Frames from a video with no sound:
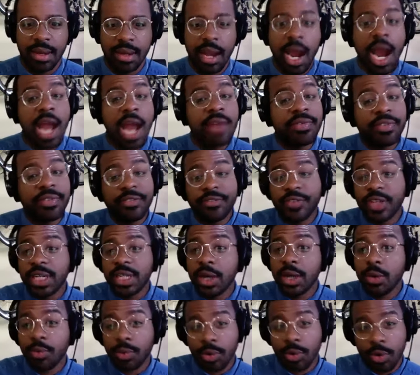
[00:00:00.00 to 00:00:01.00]
I even
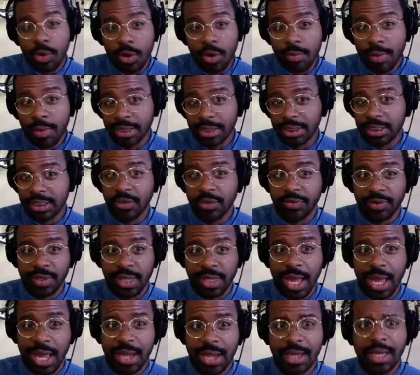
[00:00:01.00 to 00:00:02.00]
video record myself a
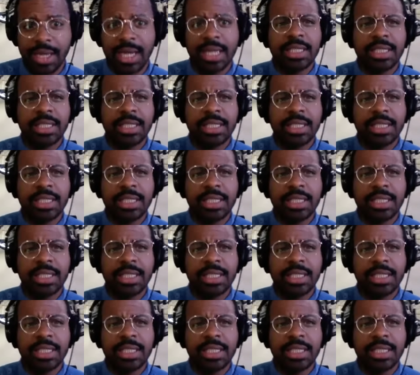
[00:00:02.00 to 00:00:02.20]
lot